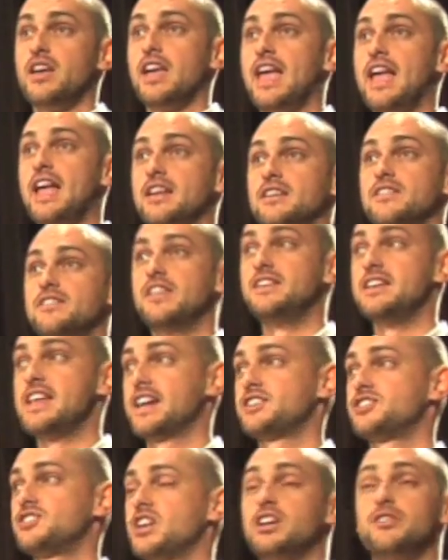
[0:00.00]
And the
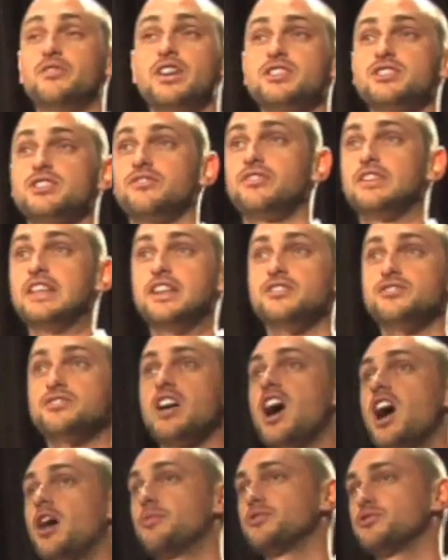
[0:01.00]
next generation of leaders
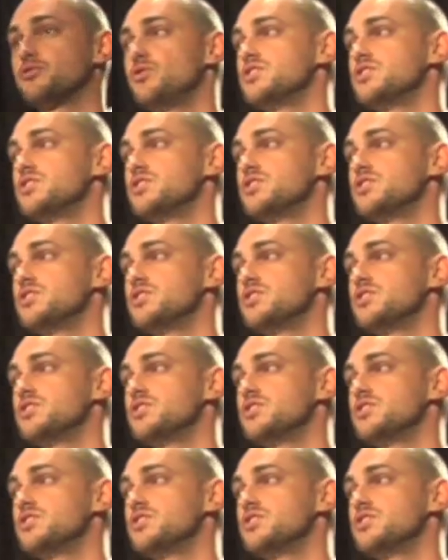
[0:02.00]
to help us